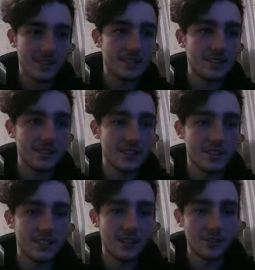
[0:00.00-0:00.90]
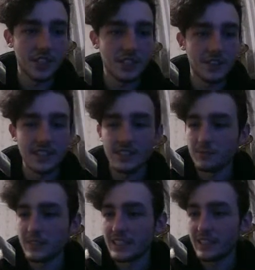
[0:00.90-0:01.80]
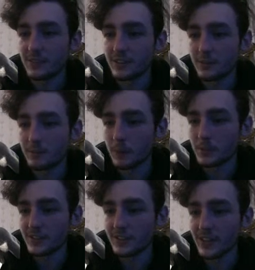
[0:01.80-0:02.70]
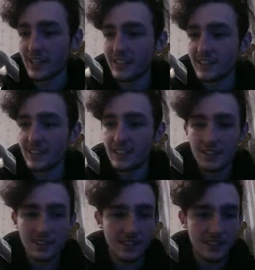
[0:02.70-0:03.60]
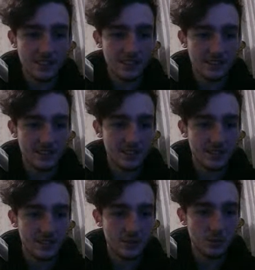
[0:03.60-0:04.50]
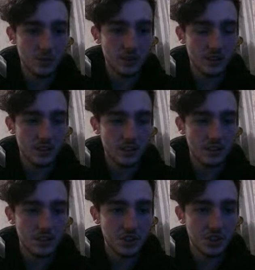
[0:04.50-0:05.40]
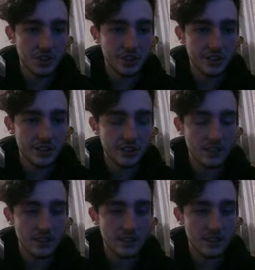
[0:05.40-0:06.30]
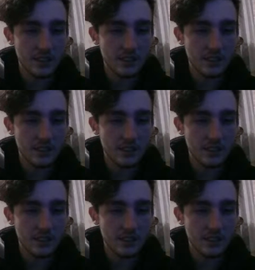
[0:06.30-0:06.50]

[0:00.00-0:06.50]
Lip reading: So level generation, we need to get rid of the public door. And we're just gonna...